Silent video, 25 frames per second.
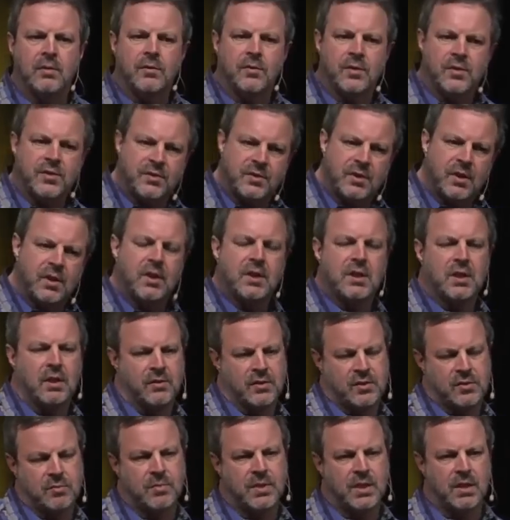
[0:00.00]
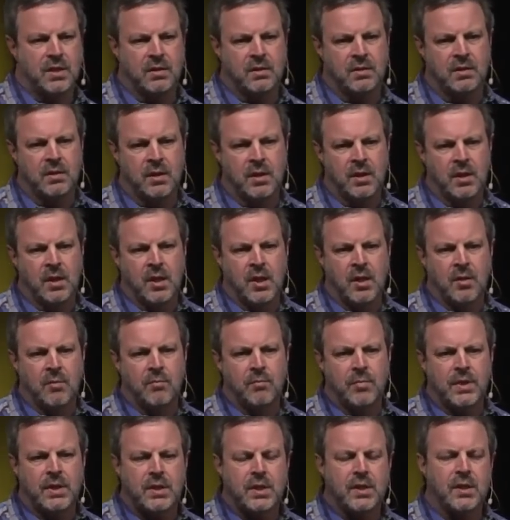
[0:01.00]
the city council meeting
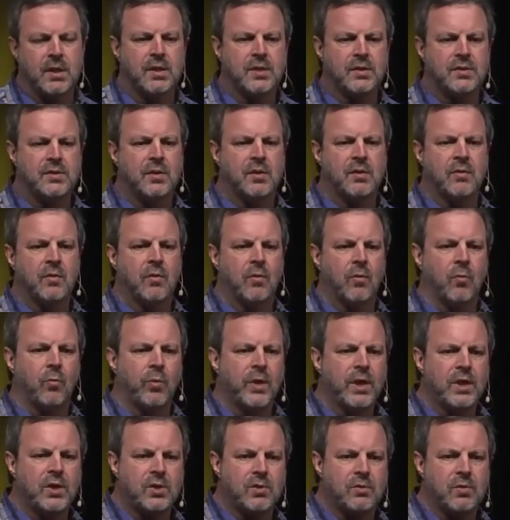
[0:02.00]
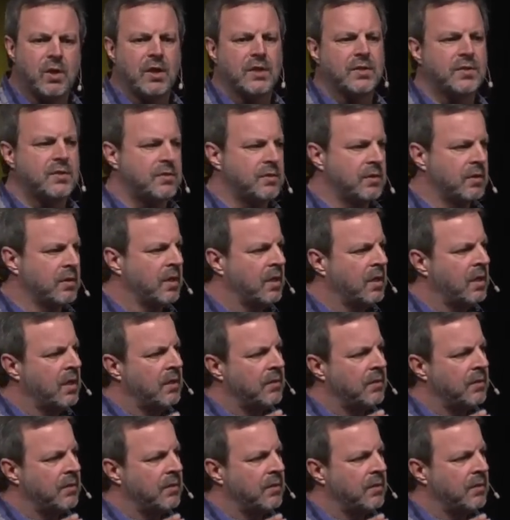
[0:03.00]
because we trust